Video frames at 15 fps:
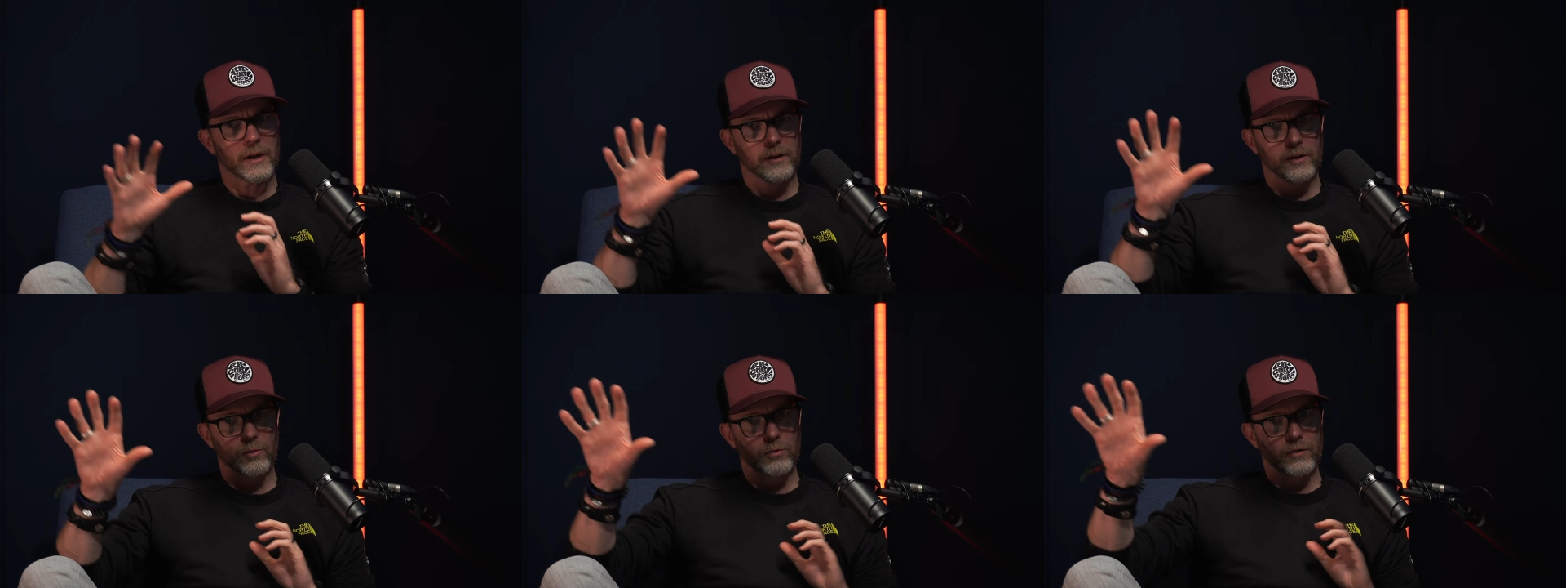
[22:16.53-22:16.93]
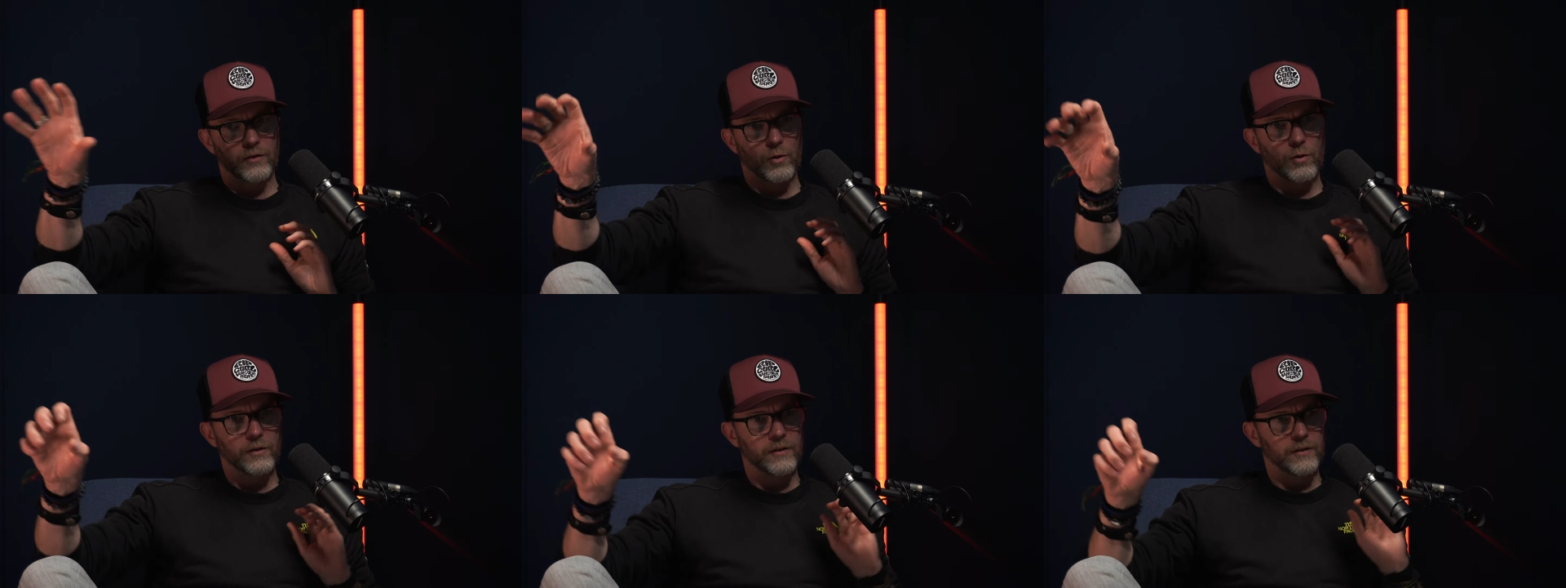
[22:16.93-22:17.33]
on the
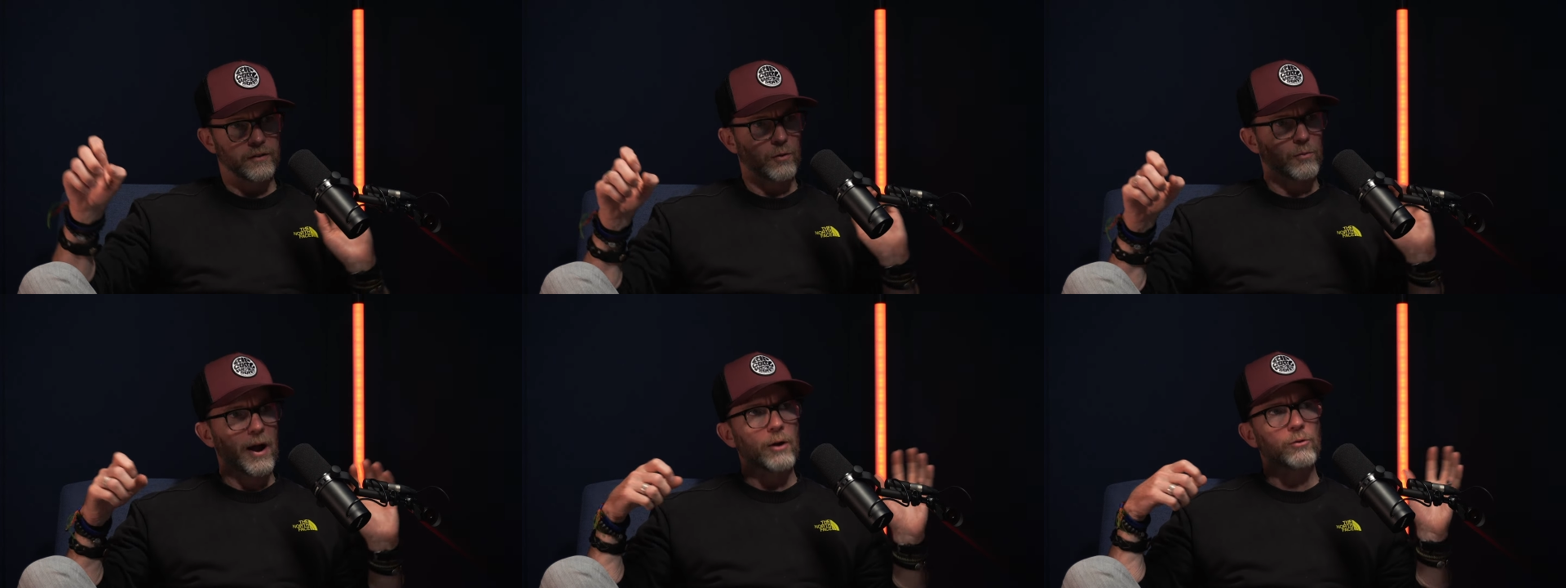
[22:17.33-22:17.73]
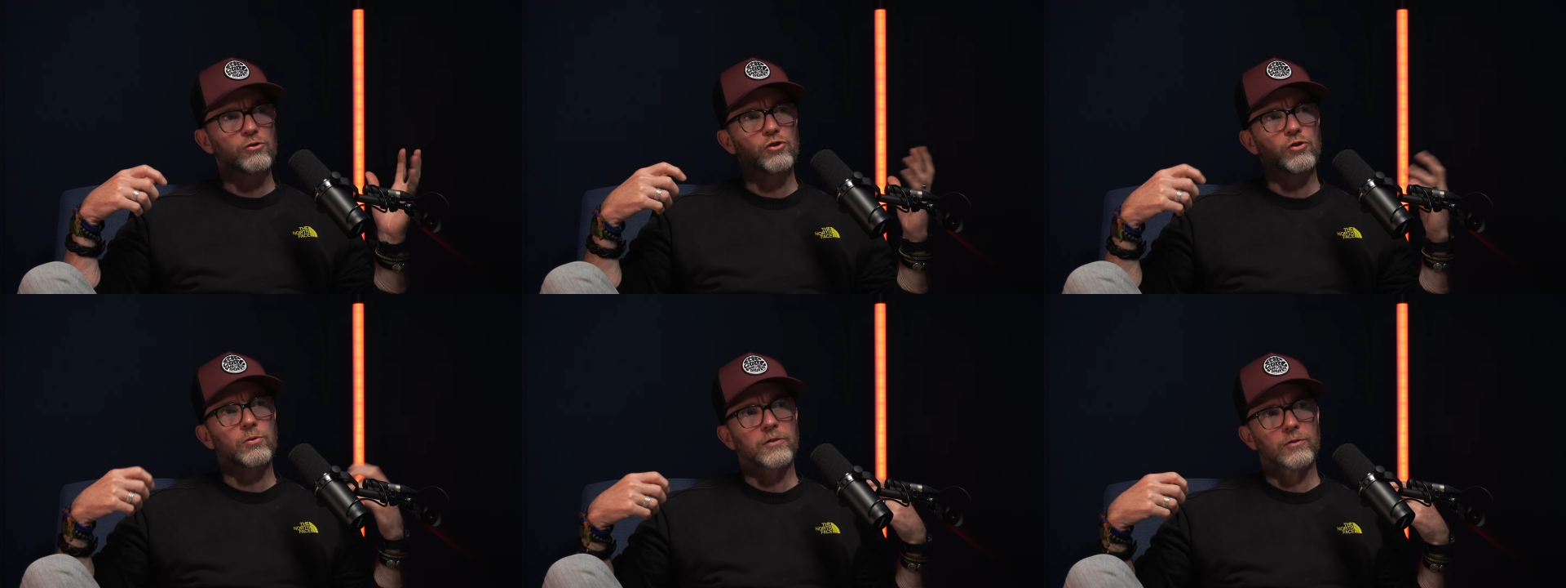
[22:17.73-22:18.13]
resources
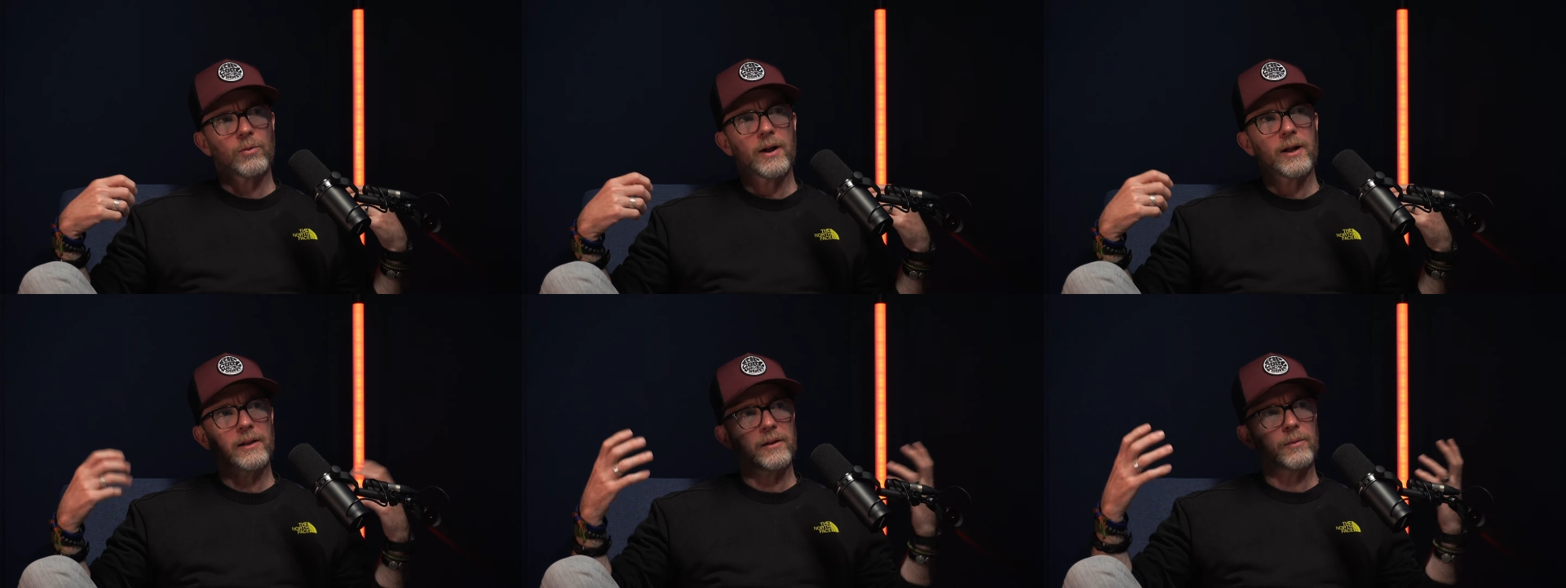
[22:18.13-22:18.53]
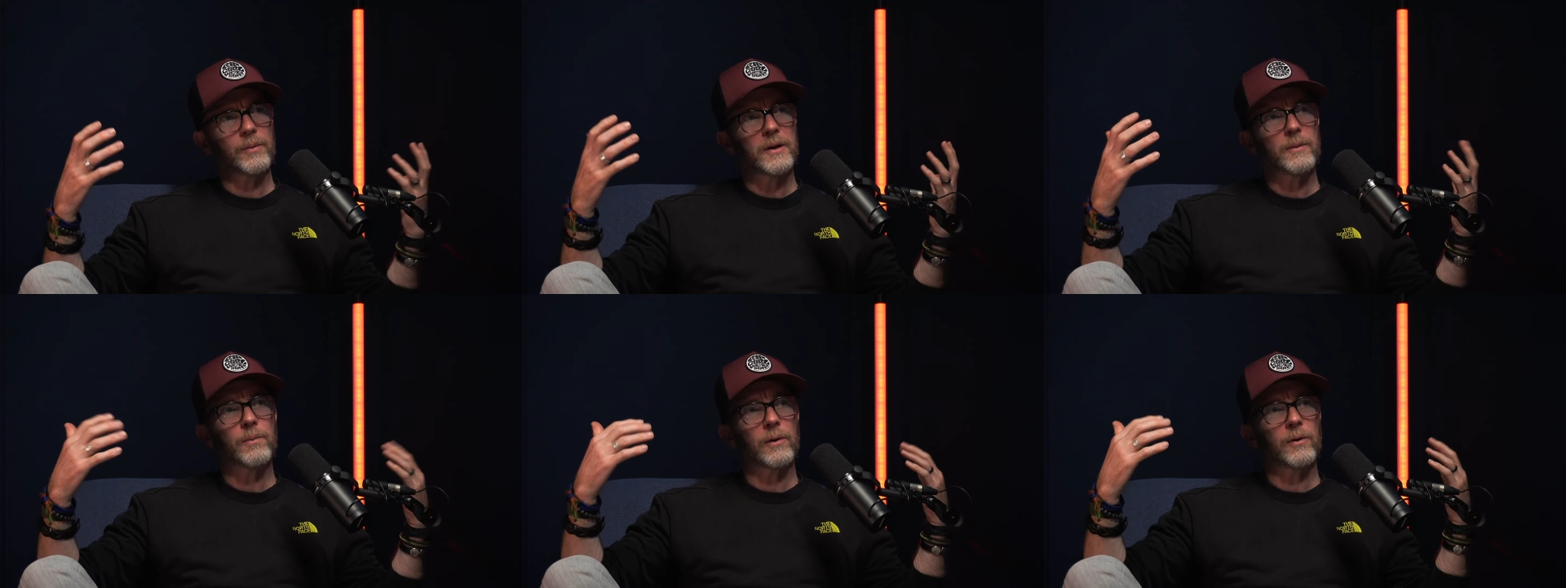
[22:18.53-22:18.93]
around you as well, the
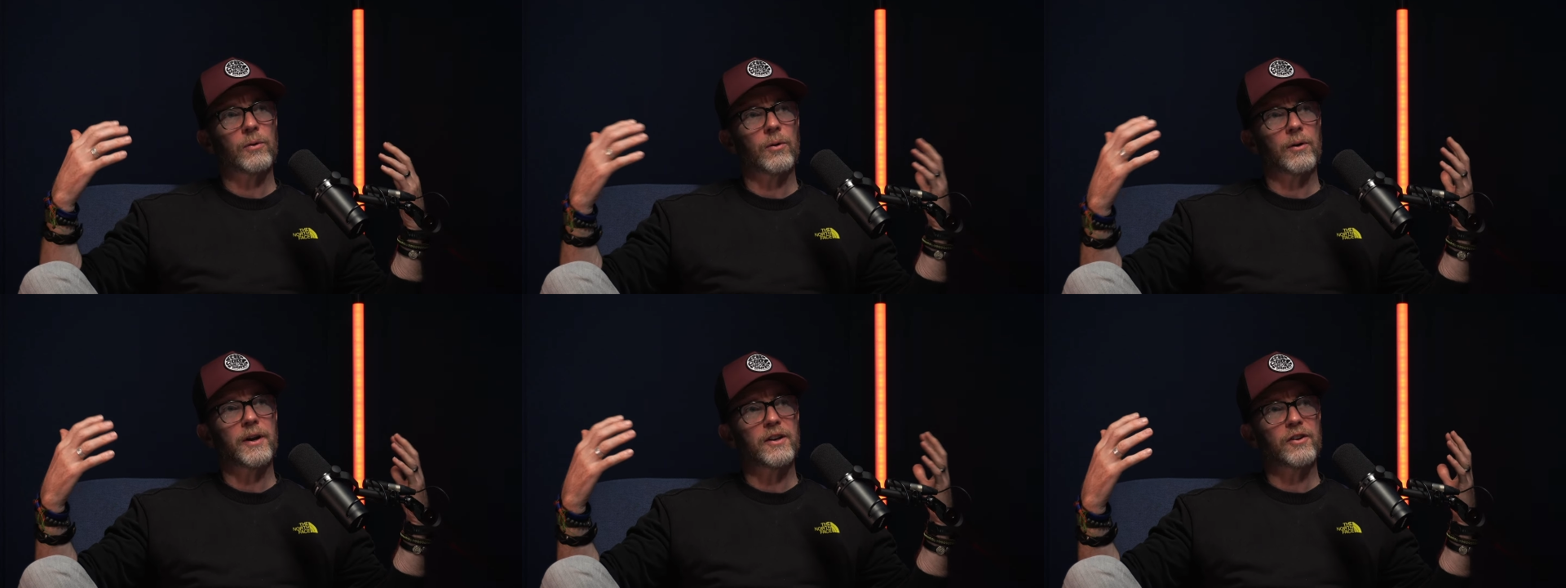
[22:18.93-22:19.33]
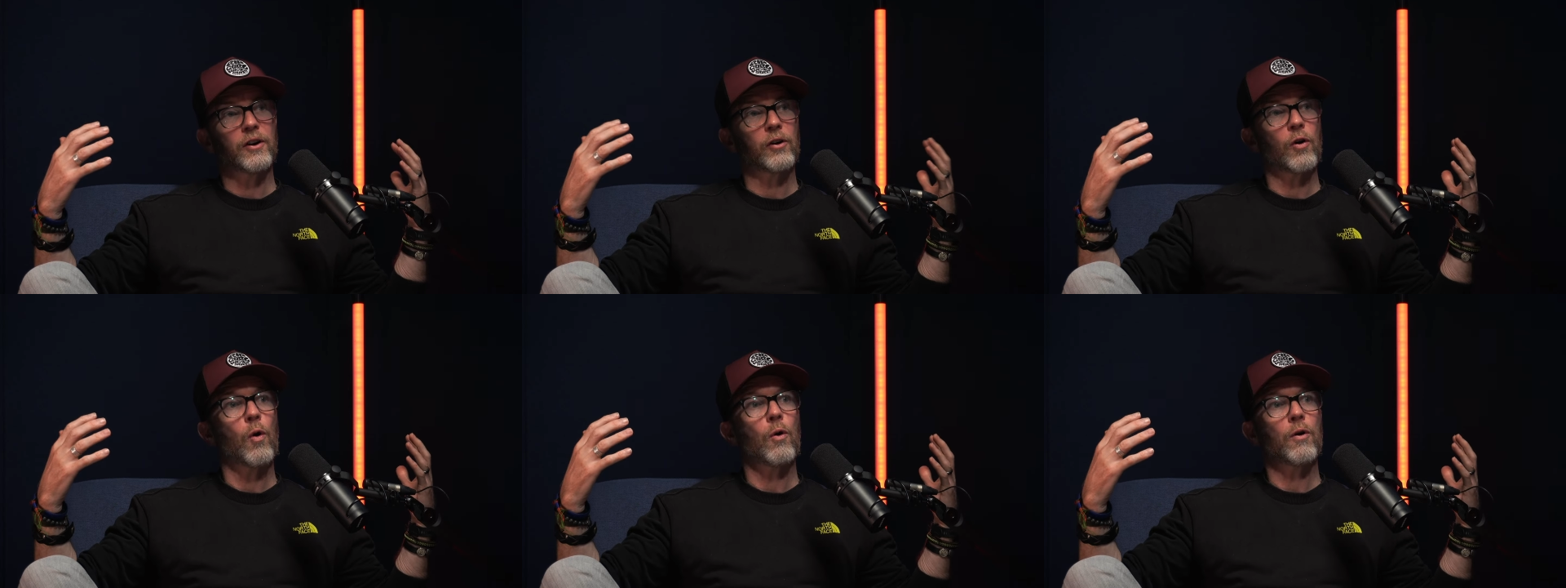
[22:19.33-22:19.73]
people who are in
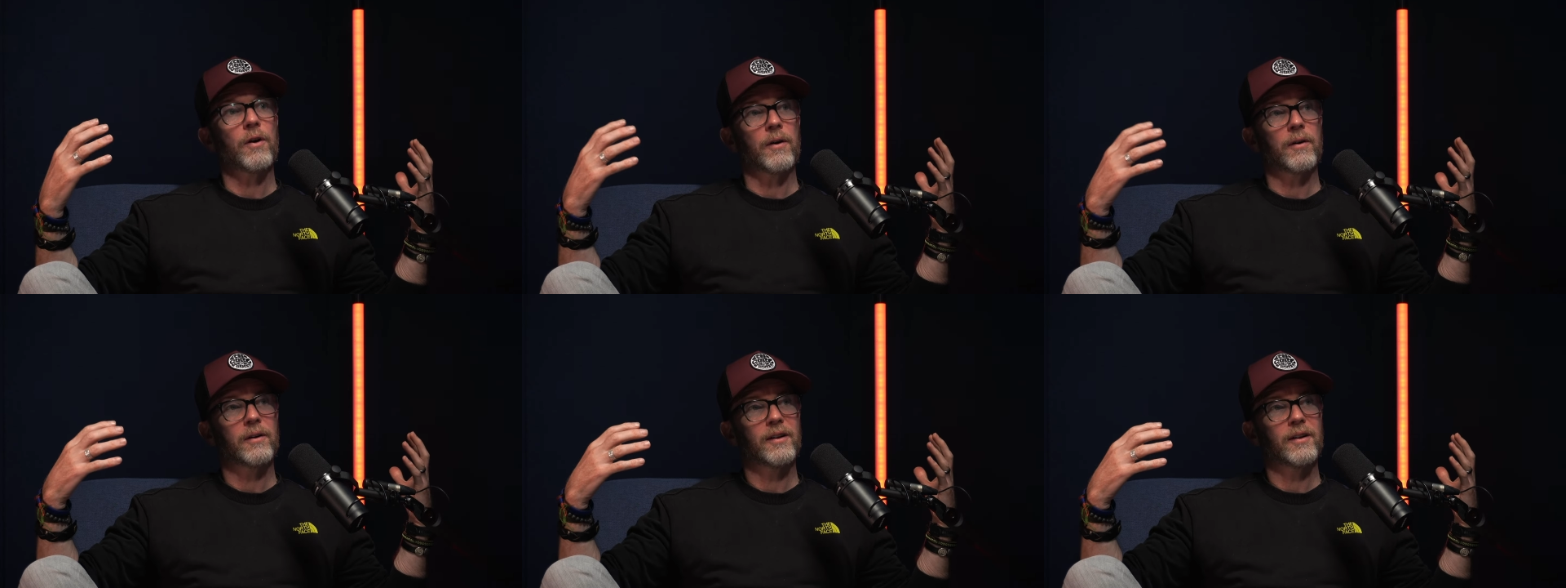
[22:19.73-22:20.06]
your corner.